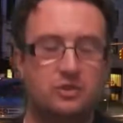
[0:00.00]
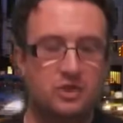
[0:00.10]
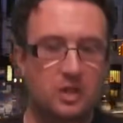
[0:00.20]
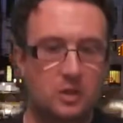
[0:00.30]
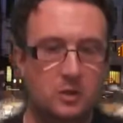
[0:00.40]

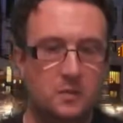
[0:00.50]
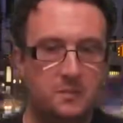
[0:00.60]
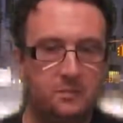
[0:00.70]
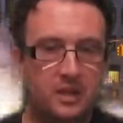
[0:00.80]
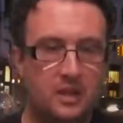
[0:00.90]
So,
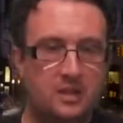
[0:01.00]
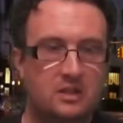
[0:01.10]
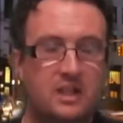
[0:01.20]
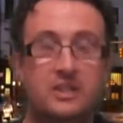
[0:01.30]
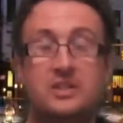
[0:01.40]

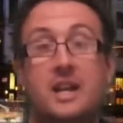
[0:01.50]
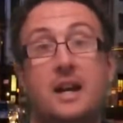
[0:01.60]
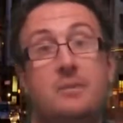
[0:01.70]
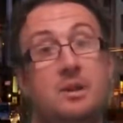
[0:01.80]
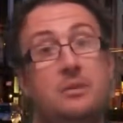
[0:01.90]
like I say,
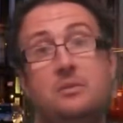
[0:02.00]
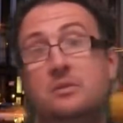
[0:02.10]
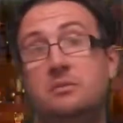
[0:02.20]
I'm not,